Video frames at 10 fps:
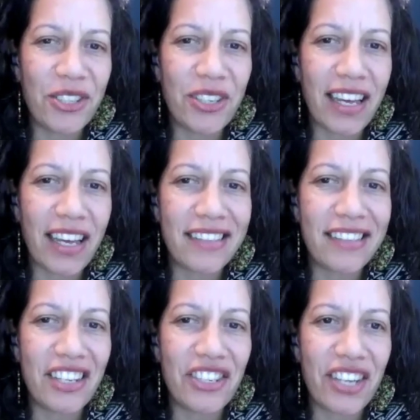should I
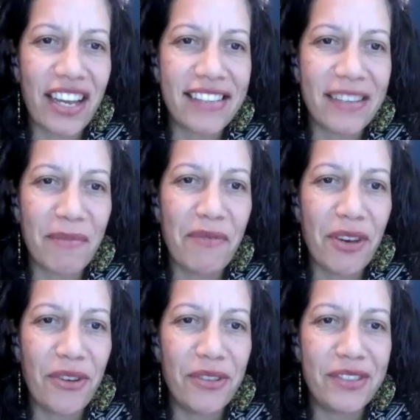share some of
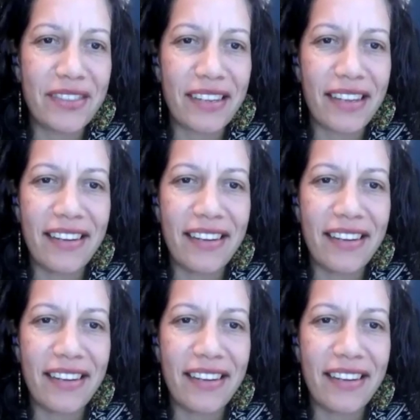those